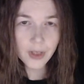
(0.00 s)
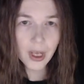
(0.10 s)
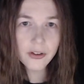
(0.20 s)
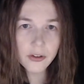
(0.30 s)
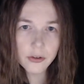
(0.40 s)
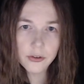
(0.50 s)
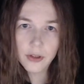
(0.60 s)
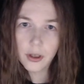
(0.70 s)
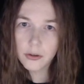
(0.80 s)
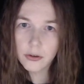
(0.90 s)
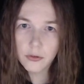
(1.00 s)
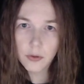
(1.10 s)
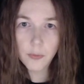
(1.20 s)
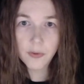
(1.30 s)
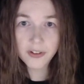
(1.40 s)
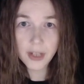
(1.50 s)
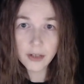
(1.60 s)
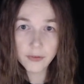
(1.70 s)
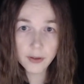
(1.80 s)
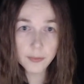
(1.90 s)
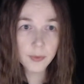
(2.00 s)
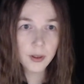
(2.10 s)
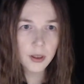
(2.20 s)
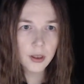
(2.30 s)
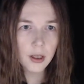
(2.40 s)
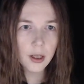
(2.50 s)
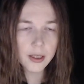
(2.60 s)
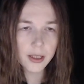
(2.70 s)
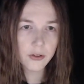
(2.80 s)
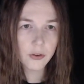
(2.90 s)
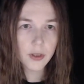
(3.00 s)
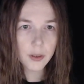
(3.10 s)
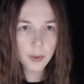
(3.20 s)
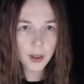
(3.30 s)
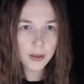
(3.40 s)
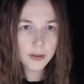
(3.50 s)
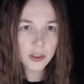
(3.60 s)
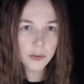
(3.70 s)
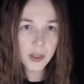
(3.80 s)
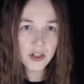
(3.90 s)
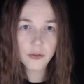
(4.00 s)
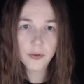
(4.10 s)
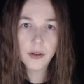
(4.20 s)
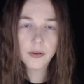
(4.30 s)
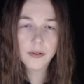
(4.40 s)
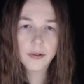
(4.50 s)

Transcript: As it turns out, Rob was ahead of him and has already begun the inspection round.